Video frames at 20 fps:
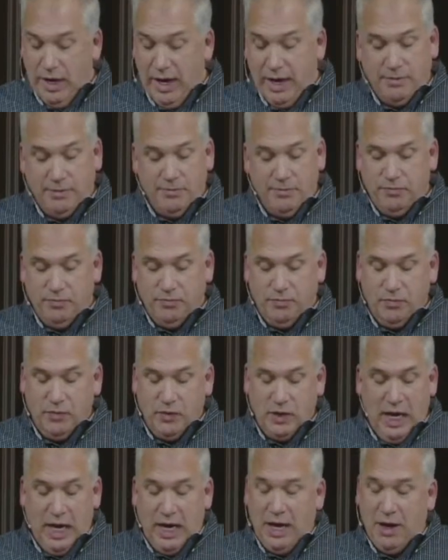But
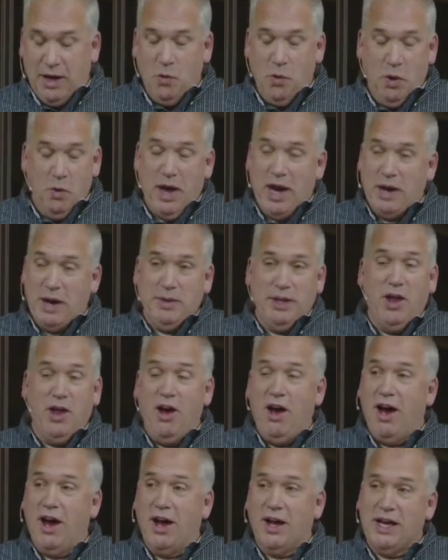uh, we want to
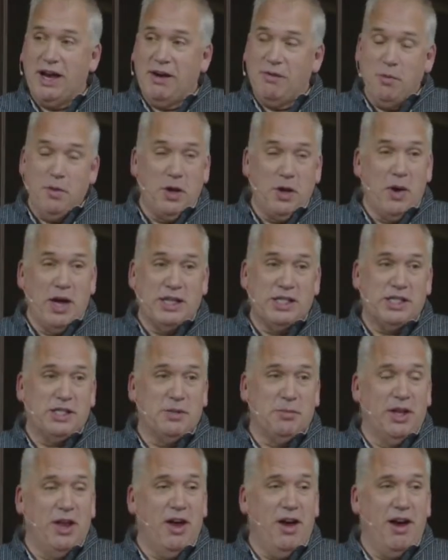belong. Everybody
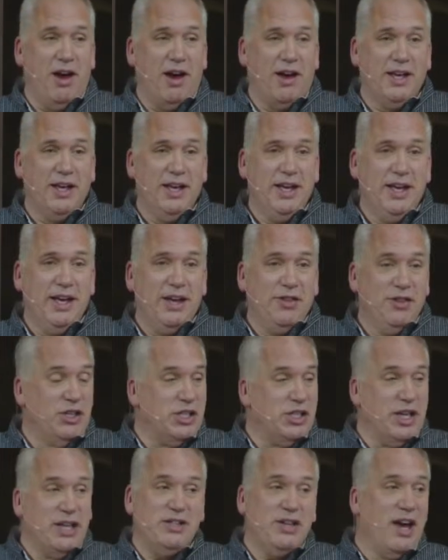wants to belong.
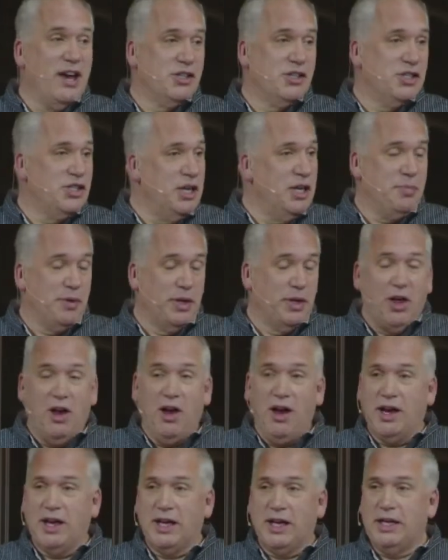The Gentiles didn't
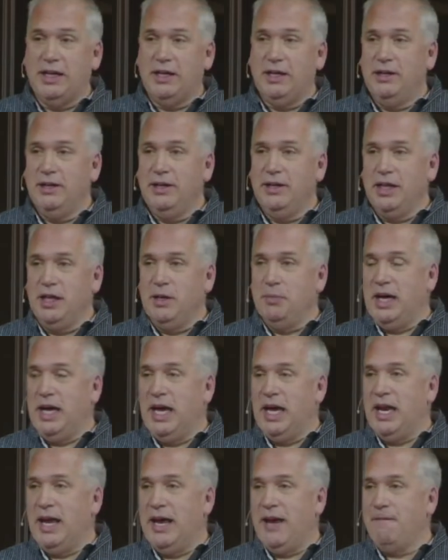belong in the
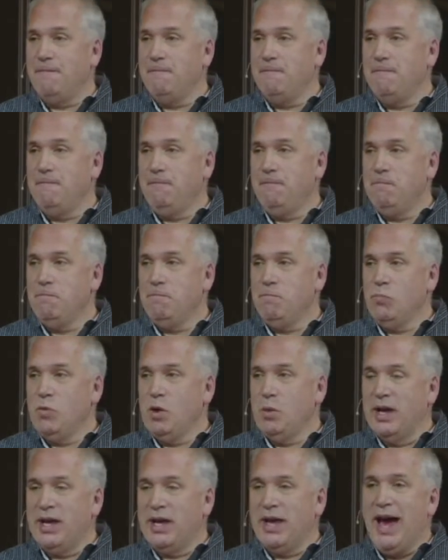beginning.
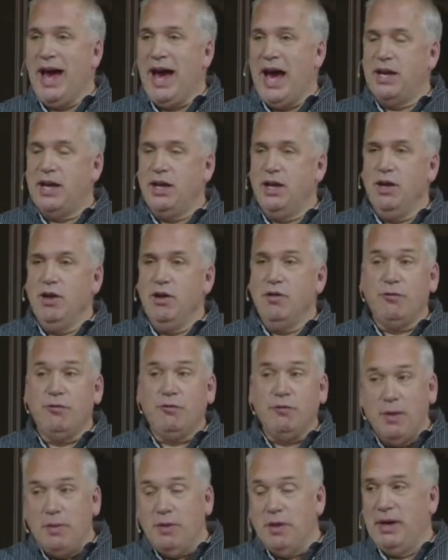But God,
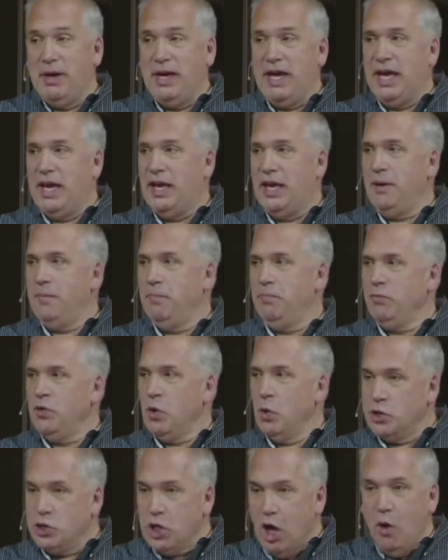from the beginning,
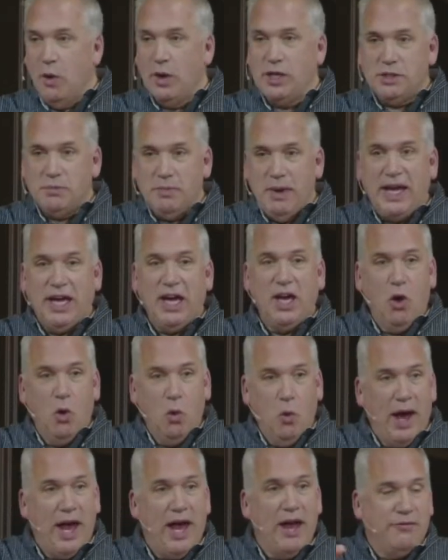was always making
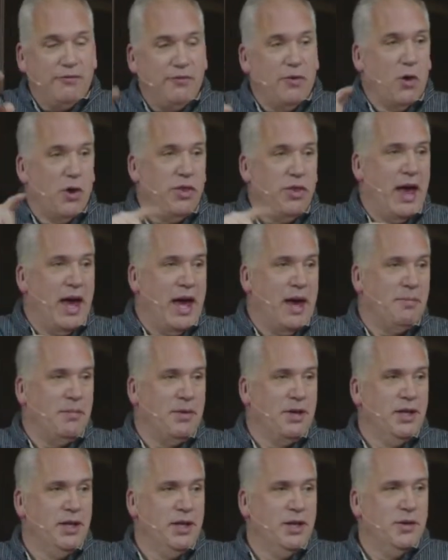a way for
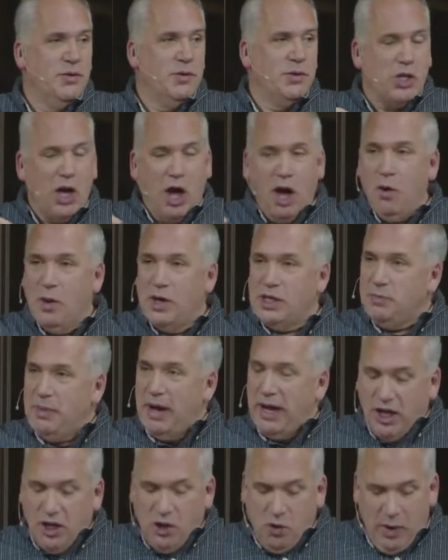them, was always
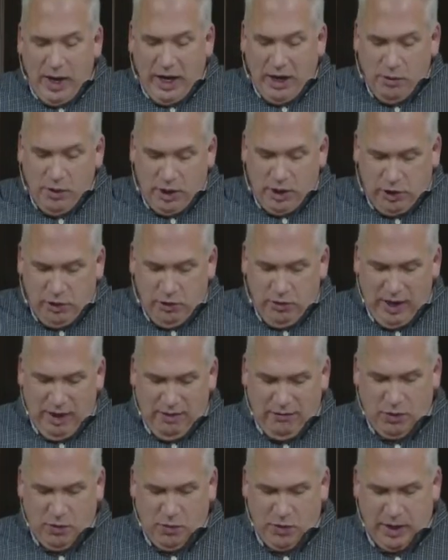making a way to include
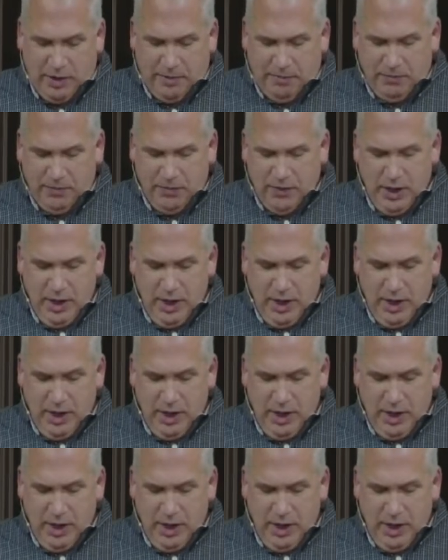everyone.